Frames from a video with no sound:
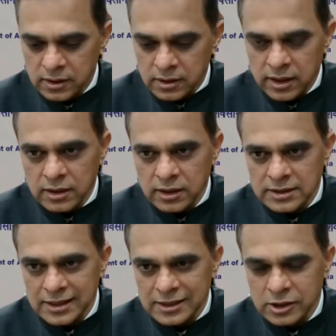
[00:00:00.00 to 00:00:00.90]
nearly
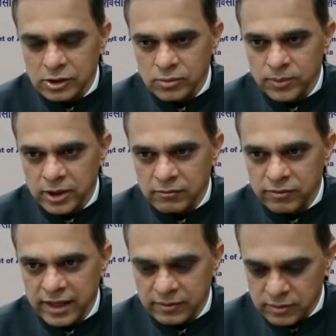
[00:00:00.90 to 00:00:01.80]

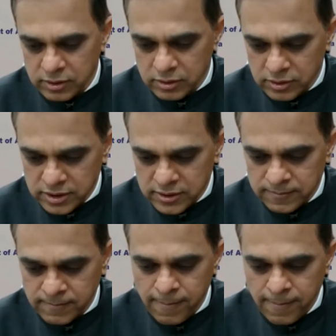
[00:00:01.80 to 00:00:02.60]
62.5 crores.